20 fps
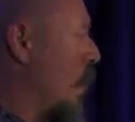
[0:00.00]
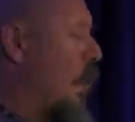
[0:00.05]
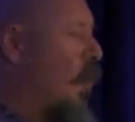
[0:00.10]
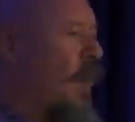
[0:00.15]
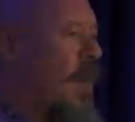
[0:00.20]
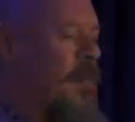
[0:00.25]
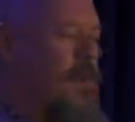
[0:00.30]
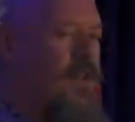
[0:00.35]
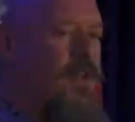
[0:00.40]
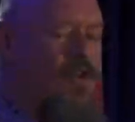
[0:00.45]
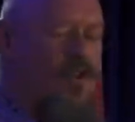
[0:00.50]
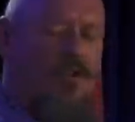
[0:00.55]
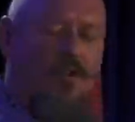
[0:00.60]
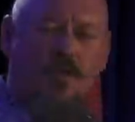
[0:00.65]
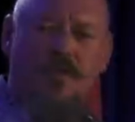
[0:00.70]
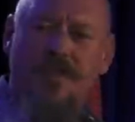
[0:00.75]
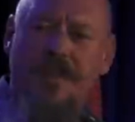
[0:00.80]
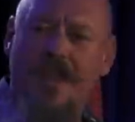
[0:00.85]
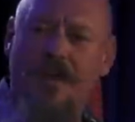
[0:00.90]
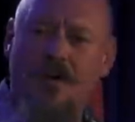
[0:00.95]
Women are,
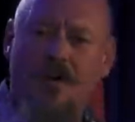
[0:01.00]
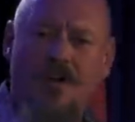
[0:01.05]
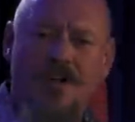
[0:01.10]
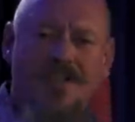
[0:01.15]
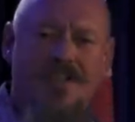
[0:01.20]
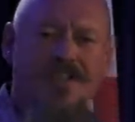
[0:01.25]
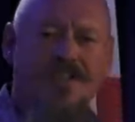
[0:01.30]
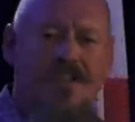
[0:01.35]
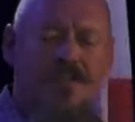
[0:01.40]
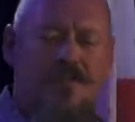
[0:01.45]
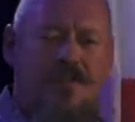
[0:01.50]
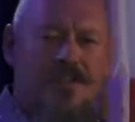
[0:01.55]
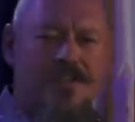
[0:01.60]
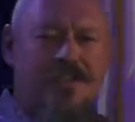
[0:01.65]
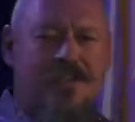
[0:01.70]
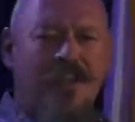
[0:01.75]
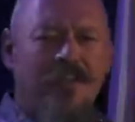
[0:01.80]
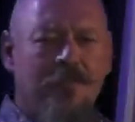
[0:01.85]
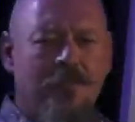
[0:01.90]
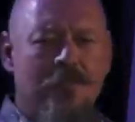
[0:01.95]
that who are
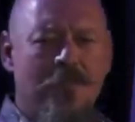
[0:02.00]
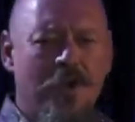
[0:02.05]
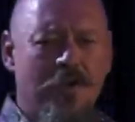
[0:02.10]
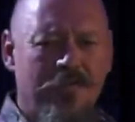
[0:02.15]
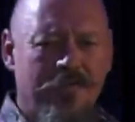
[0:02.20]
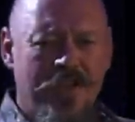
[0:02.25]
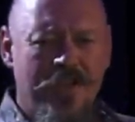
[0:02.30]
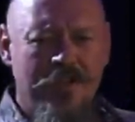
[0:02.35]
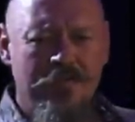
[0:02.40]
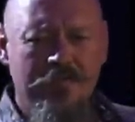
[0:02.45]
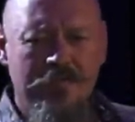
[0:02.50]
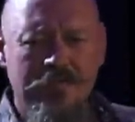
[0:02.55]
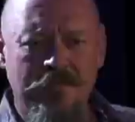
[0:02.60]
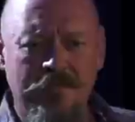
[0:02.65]
self motivated,